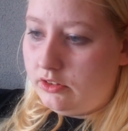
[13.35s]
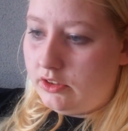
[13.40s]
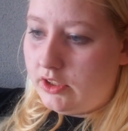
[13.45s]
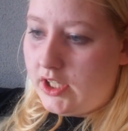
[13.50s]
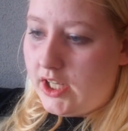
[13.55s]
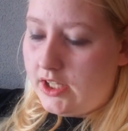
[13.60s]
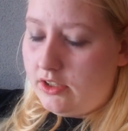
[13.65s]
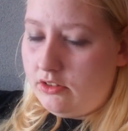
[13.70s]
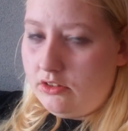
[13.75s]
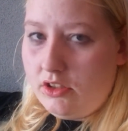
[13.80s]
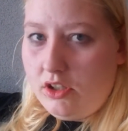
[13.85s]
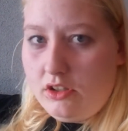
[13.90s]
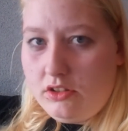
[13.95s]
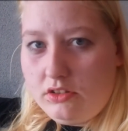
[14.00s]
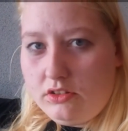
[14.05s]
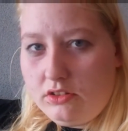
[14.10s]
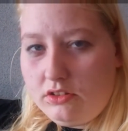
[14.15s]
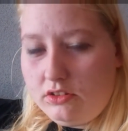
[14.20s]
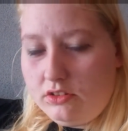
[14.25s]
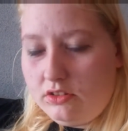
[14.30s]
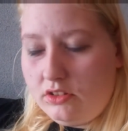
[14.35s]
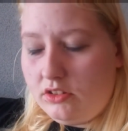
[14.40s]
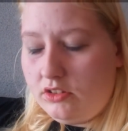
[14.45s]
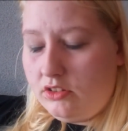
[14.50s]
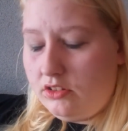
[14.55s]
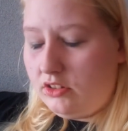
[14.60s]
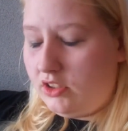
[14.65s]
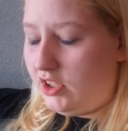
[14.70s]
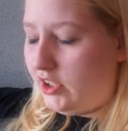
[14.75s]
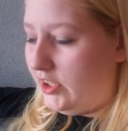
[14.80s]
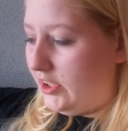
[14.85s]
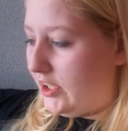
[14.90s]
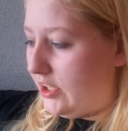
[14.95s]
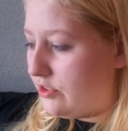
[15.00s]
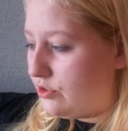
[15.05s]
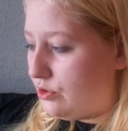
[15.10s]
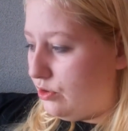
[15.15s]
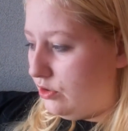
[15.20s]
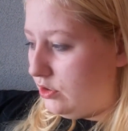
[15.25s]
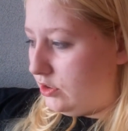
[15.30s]
I don't know. I
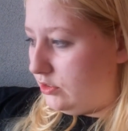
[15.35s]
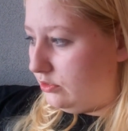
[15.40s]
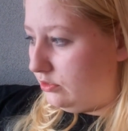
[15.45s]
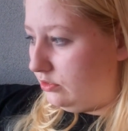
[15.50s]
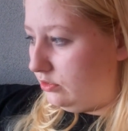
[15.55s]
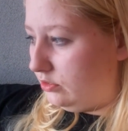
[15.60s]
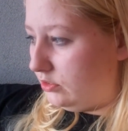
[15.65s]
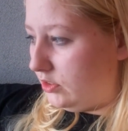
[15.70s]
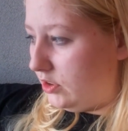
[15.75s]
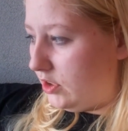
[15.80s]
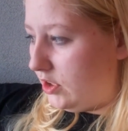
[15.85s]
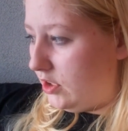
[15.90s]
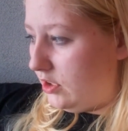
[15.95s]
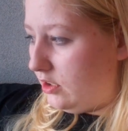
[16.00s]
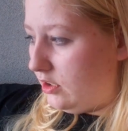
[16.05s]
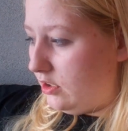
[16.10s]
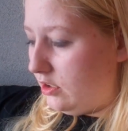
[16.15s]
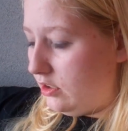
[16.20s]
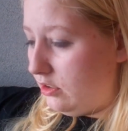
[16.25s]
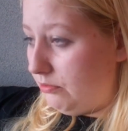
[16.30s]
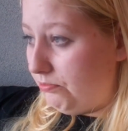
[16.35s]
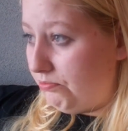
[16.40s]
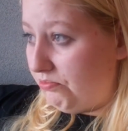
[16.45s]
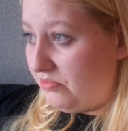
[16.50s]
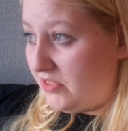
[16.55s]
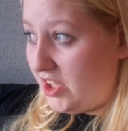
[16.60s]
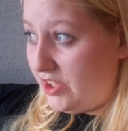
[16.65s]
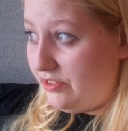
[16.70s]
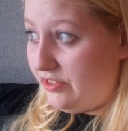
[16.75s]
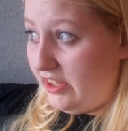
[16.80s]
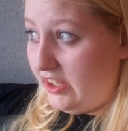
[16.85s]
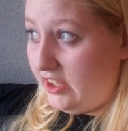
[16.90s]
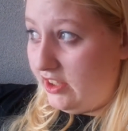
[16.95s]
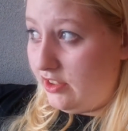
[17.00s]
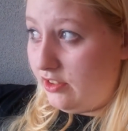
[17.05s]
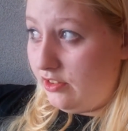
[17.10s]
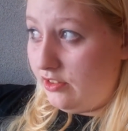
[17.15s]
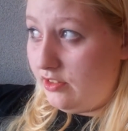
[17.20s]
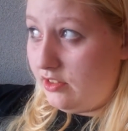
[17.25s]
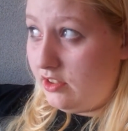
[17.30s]
guess call it. I
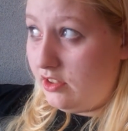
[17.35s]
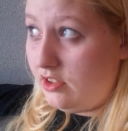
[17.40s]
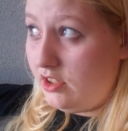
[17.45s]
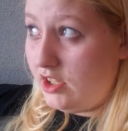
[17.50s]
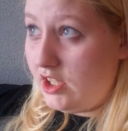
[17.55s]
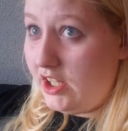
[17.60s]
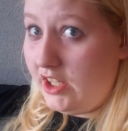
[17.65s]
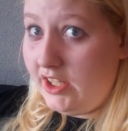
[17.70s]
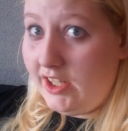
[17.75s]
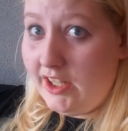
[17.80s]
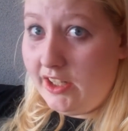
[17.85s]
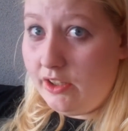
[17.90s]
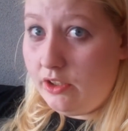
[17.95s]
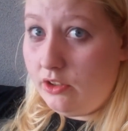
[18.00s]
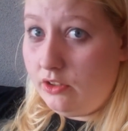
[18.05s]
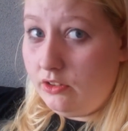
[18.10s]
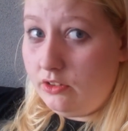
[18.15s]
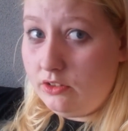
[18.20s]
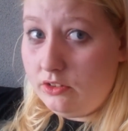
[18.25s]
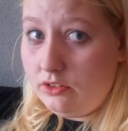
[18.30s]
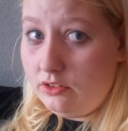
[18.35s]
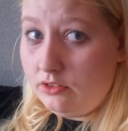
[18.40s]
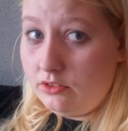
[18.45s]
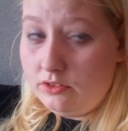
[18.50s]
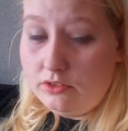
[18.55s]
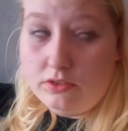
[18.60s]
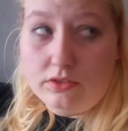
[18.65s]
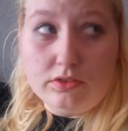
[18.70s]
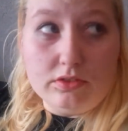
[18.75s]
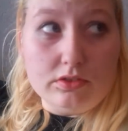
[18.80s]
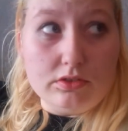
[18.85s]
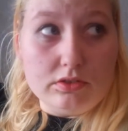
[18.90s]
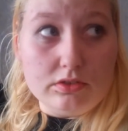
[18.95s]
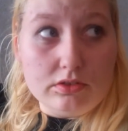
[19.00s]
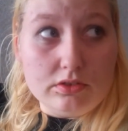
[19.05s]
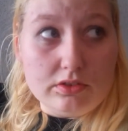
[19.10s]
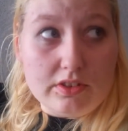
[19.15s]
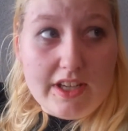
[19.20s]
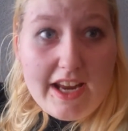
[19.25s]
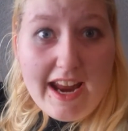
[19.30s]
think clothing
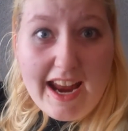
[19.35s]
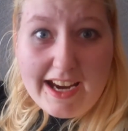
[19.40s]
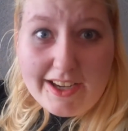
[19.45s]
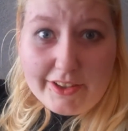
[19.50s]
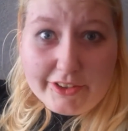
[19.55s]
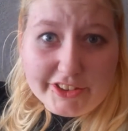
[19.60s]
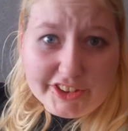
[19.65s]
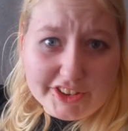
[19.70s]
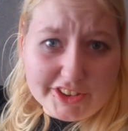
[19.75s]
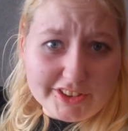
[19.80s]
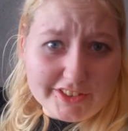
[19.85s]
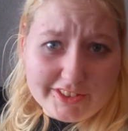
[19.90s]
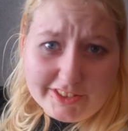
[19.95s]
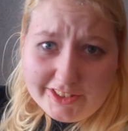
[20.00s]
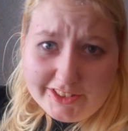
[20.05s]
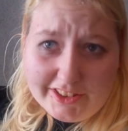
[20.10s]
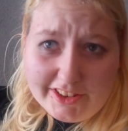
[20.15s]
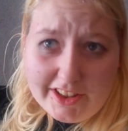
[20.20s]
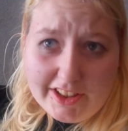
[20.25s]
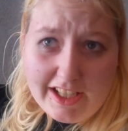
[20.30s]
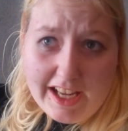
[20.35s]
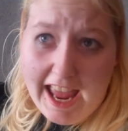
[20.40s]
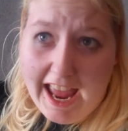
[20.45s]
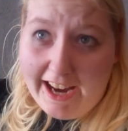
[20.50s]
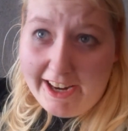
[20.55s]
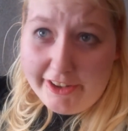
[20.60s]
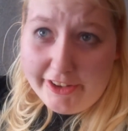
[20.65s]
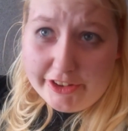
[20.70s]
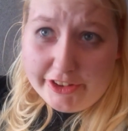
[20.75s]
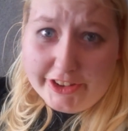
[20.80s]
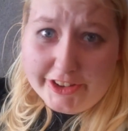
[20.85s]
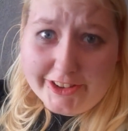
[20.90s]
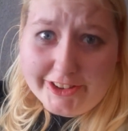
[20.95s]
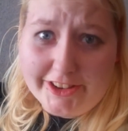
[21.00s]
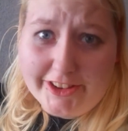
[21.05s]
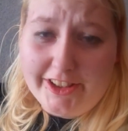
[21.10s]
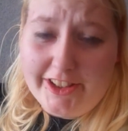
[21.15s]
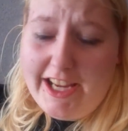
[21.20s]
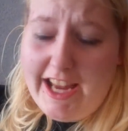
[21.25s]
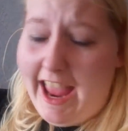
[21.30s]
hangers? Hangers.
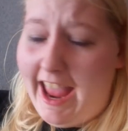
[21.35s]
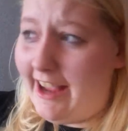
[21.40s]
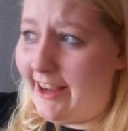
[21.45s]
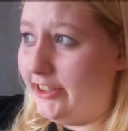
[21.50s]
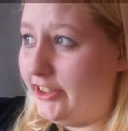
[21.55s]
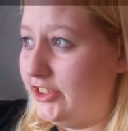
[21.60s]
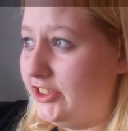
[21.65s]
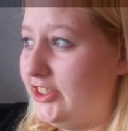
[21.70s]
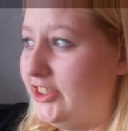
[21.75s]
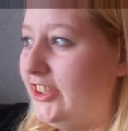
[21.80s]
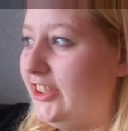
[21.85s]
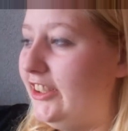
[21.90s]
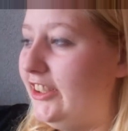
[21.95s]
Hangers.